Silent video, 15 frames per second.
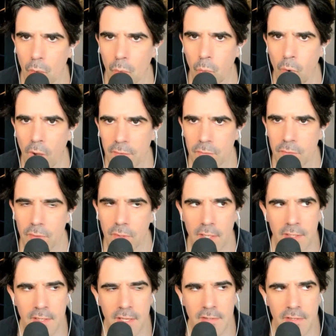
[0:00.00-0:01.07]
what
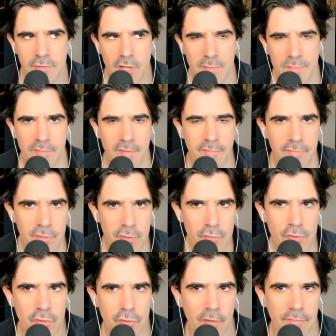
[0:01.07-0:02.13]
in, in, in terms of the
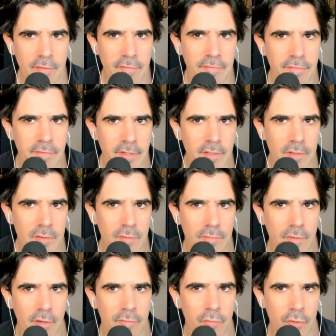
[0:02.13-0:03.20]
future of the field
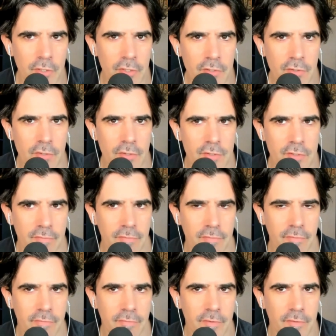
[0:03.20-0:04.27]
of, of research
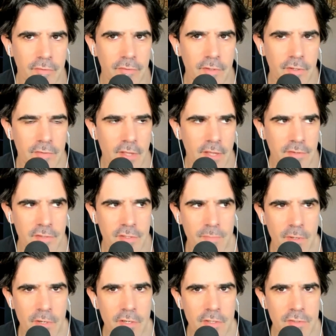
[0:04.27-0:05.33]
for near-death
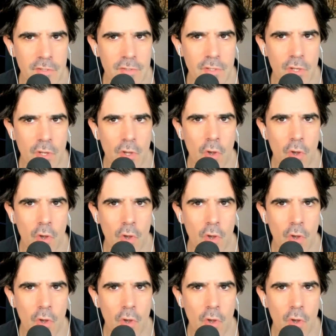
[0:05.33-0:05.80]
experiences,